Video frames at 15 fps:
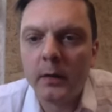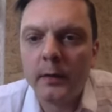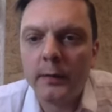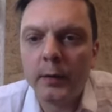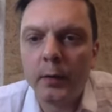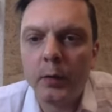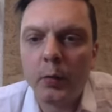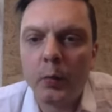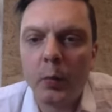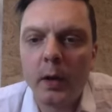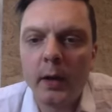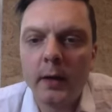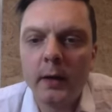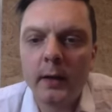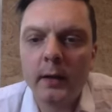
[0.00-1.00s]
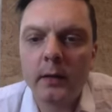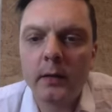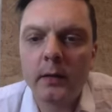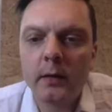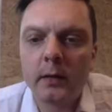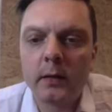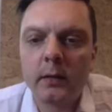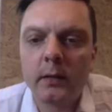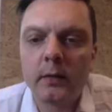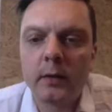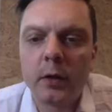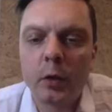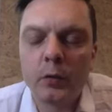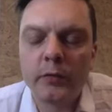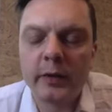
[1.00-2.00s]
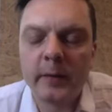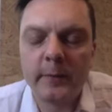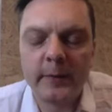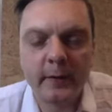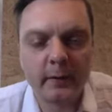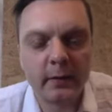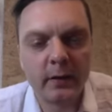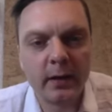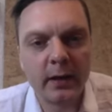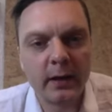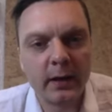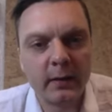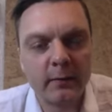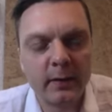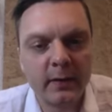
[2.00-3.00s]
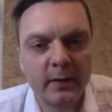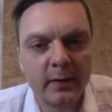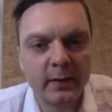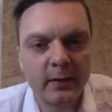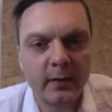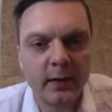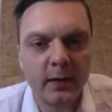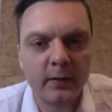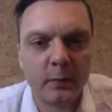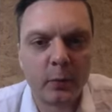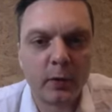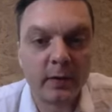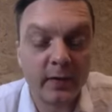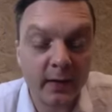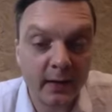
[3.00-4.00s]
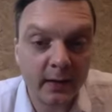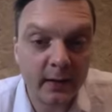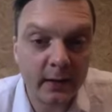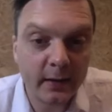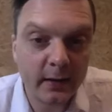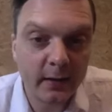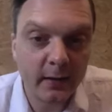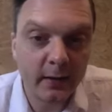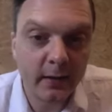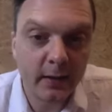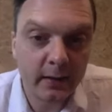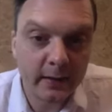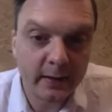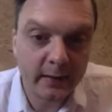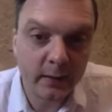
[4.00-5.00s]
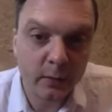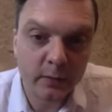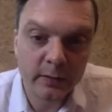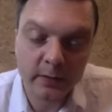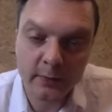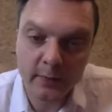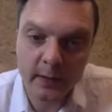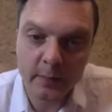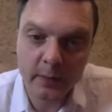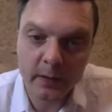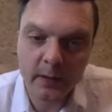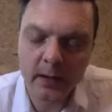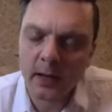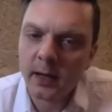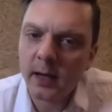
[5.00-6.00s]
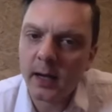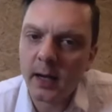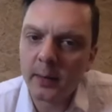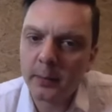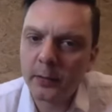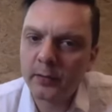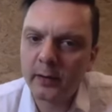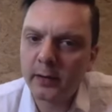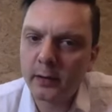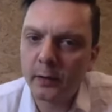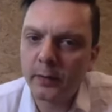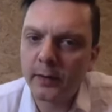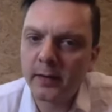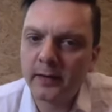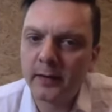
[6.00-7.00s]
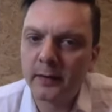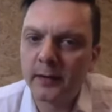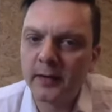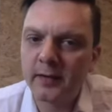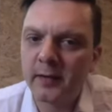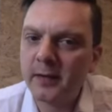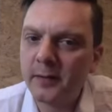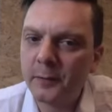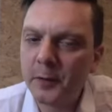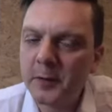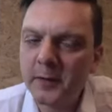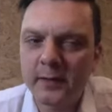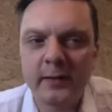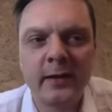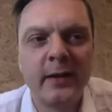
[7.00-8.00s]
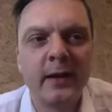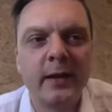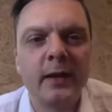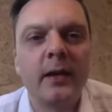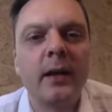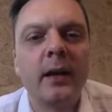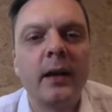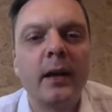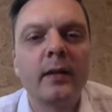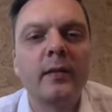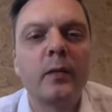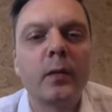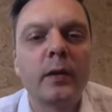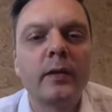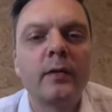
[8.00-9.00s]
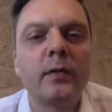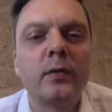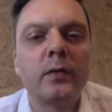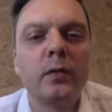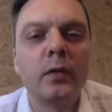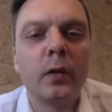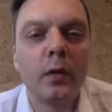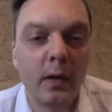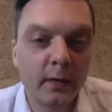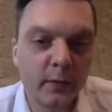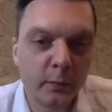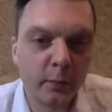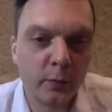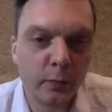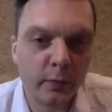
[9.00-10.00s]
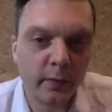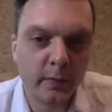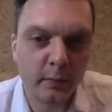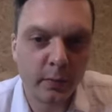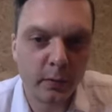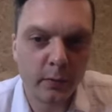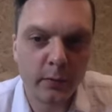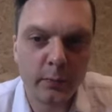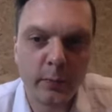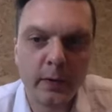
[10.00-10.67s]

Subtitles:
So why the cone-shaped filter like in V60 has more acidity than the Colita, which is flatbed? I personally don't think there is a difference. as long as you know how to brew them both.